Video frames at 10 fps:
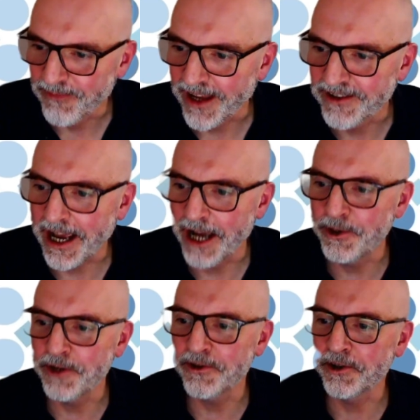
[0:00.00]
How do you
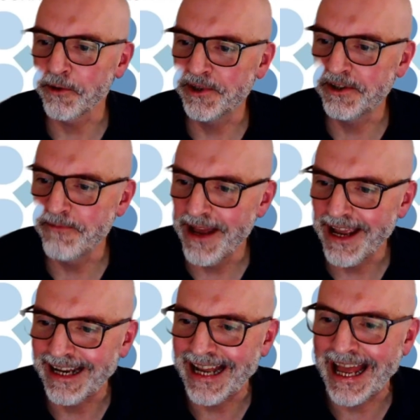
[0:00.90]
stop the
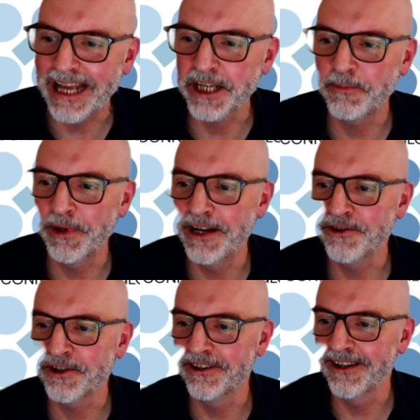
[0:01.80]
domain
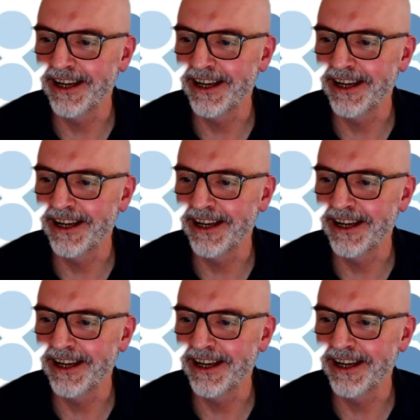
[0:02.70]
exponentially